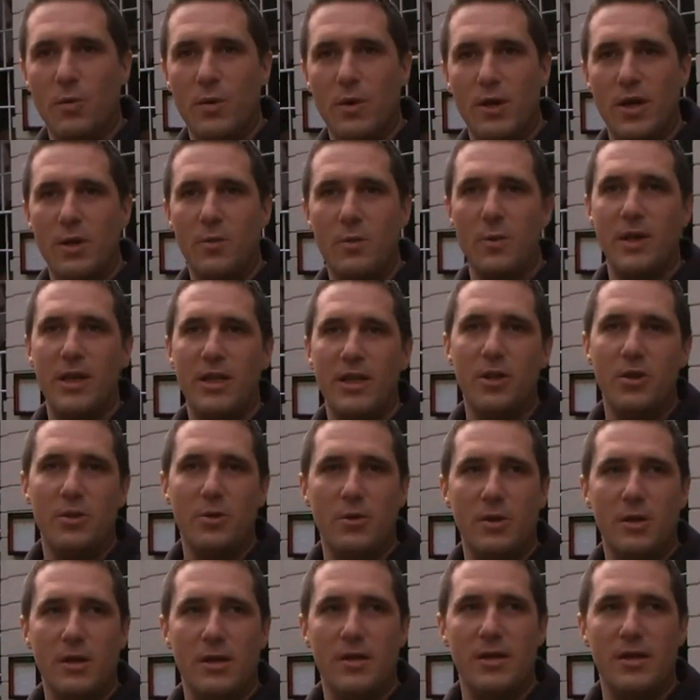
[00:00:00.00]
that where, where
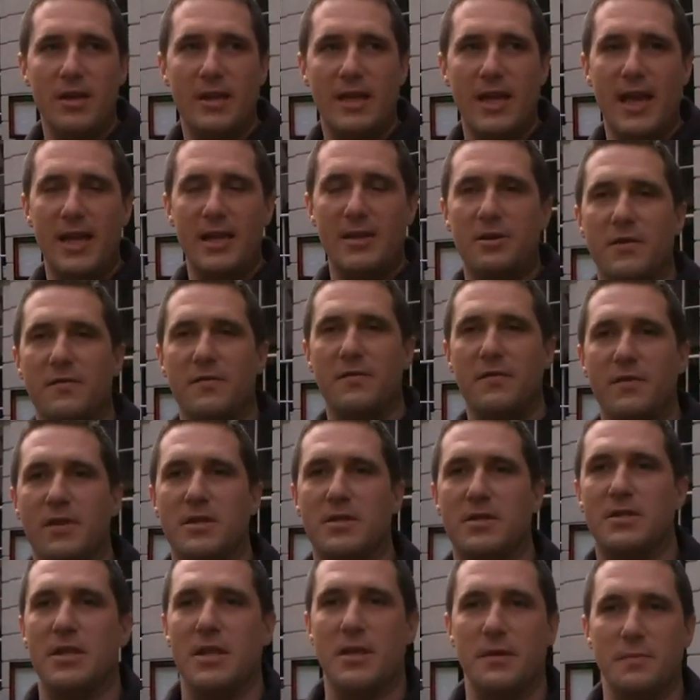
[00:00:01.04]
you were at the Kent
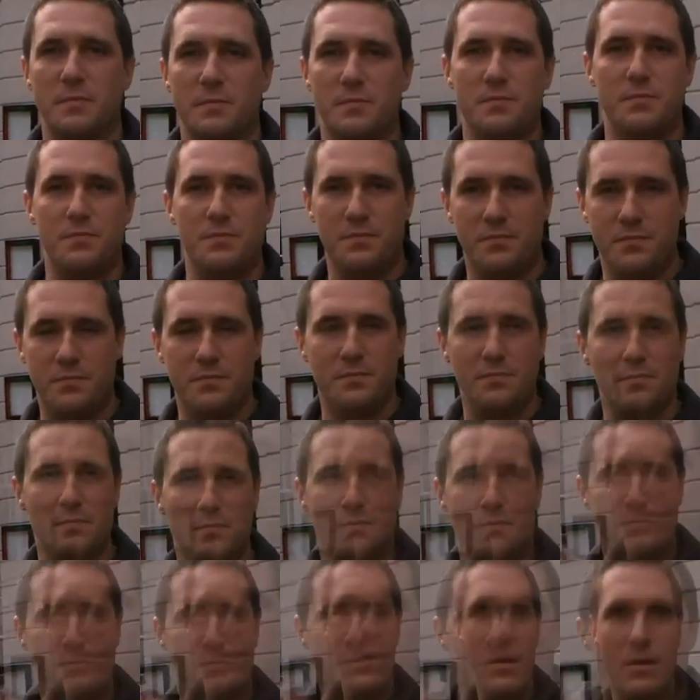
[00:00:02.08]
University.
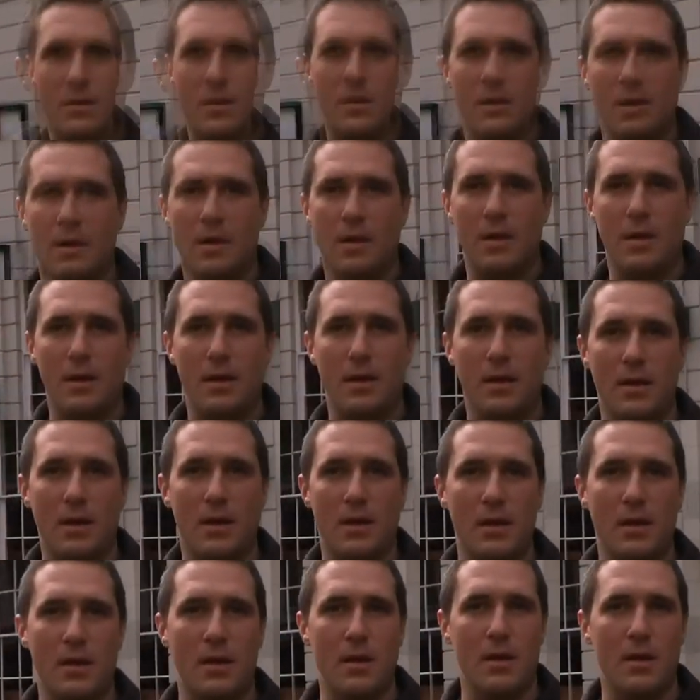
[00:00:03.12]
Chess is
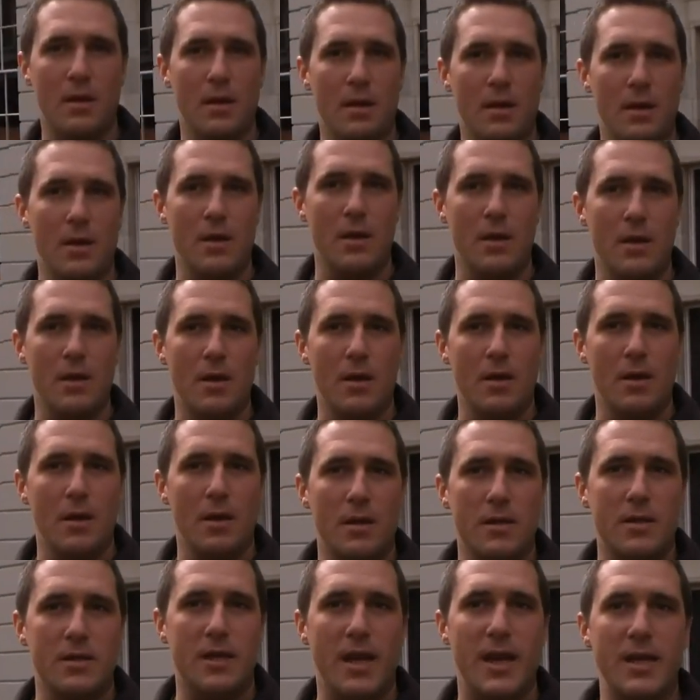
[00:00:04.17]
based on what?
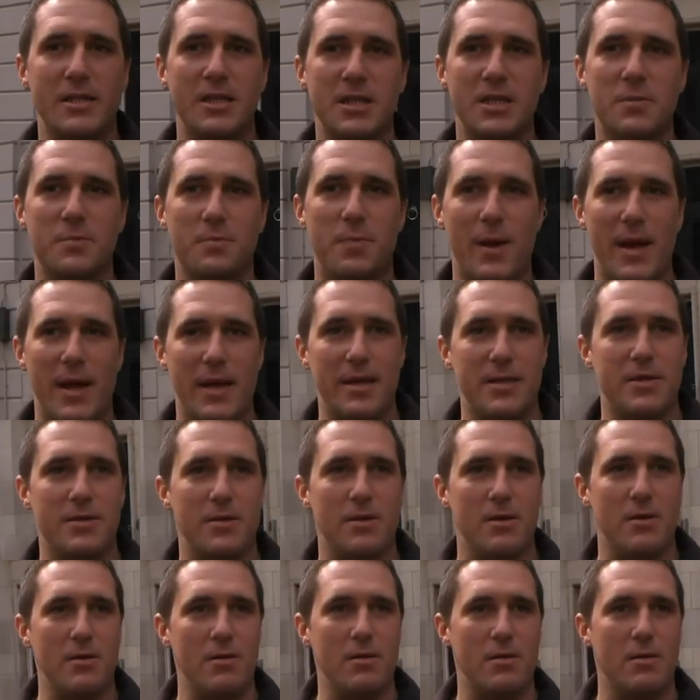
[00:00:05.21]
Chess is
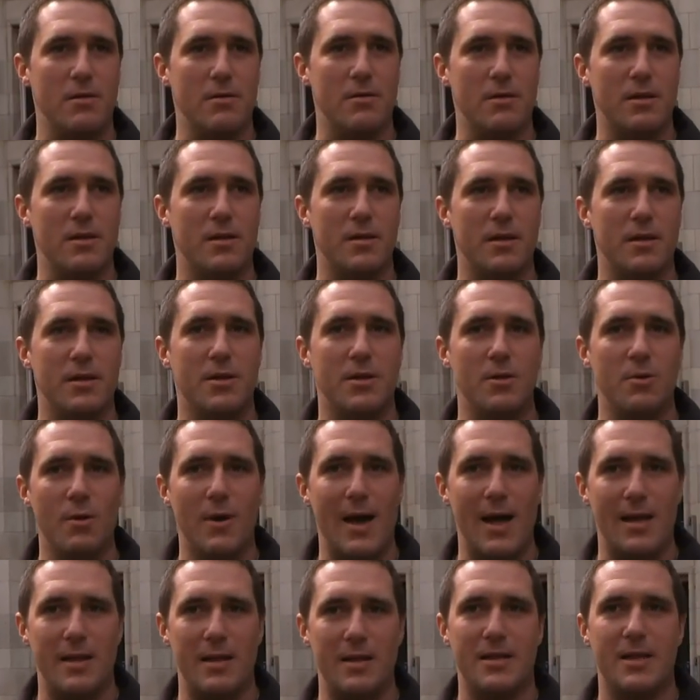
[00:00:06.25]
based on the
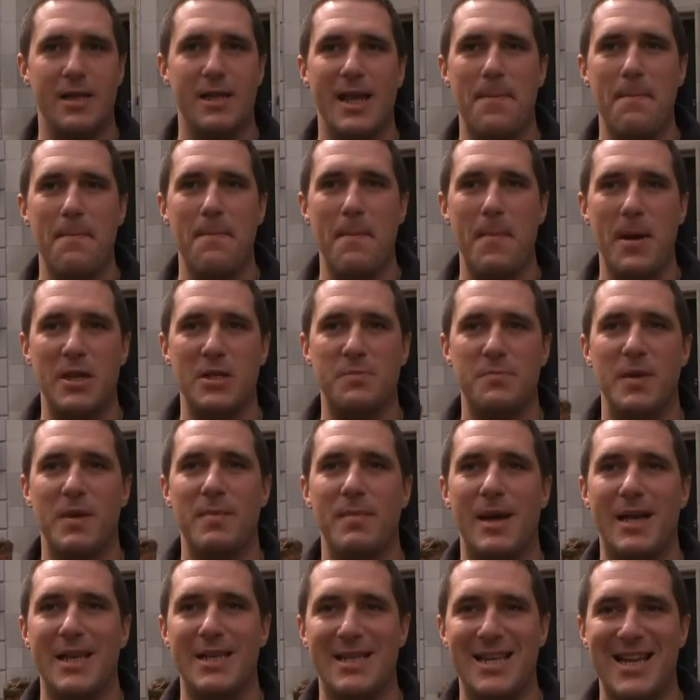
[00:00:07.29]
duality that must
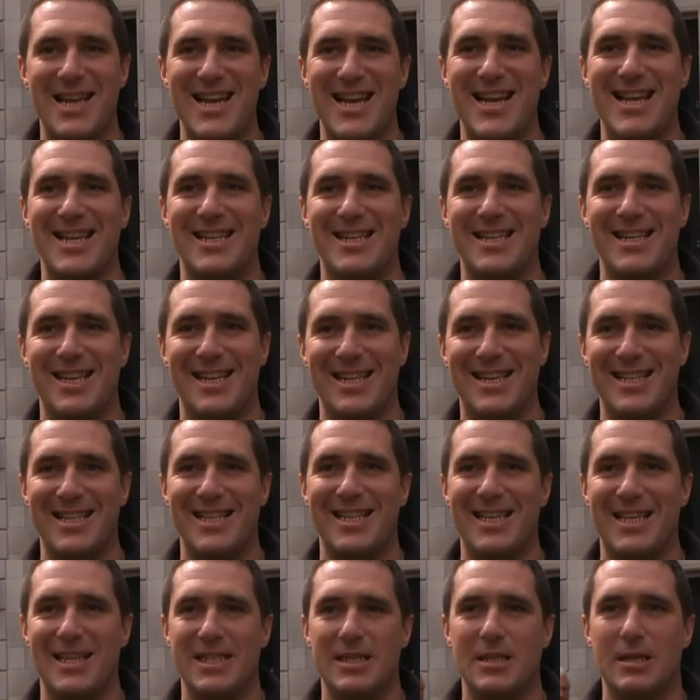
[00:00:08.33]
be maintained
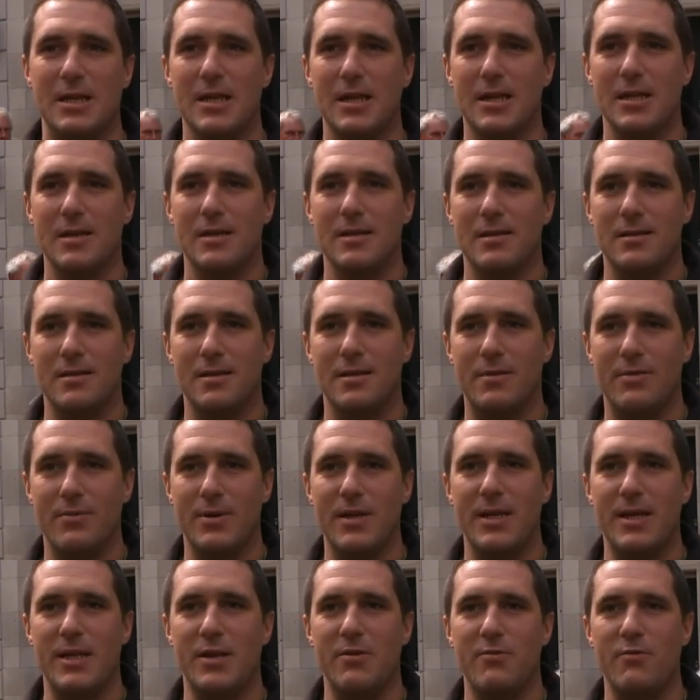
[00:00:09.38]
in this
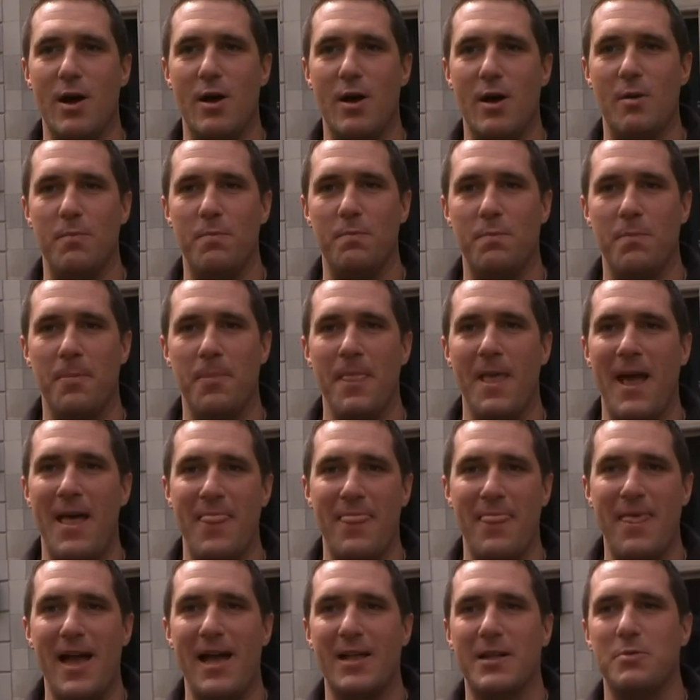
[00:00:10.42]
3D realm
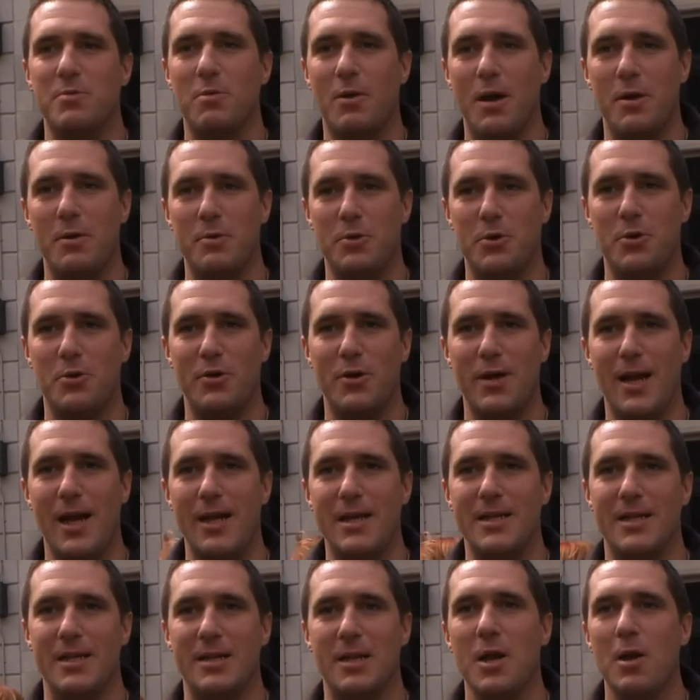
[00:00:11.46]
and that's why it was
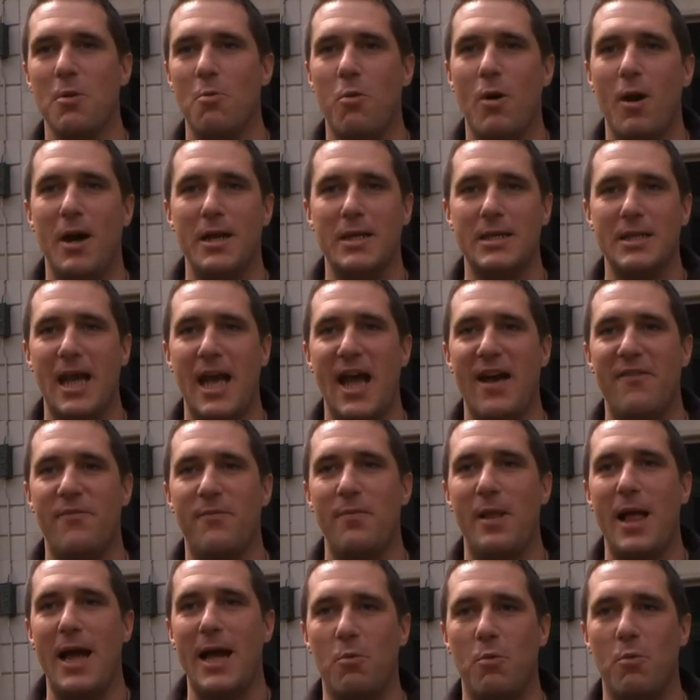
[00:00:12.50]
created. Why does it
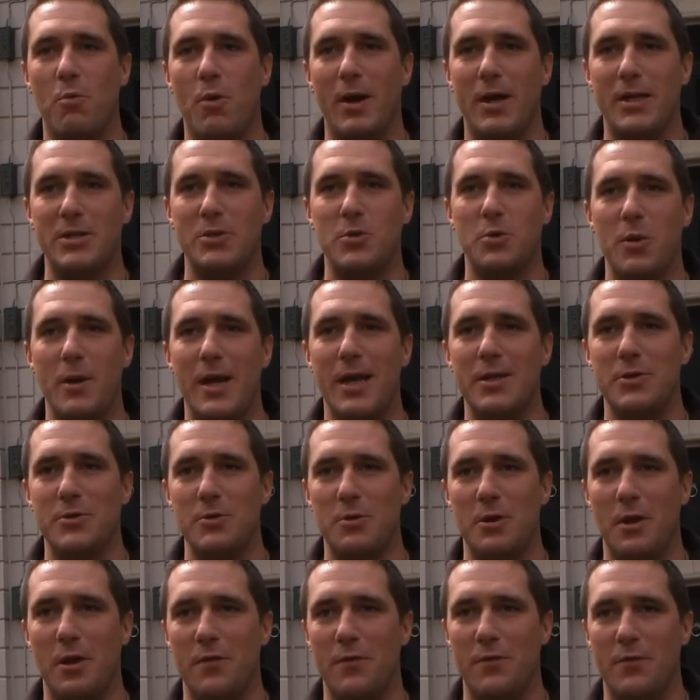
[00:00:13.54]
have black and white squares
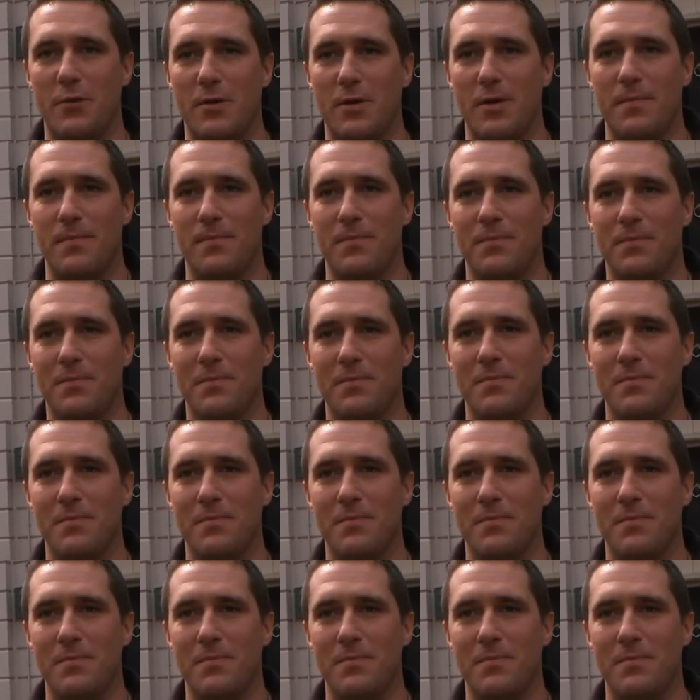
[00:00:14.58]
all over it?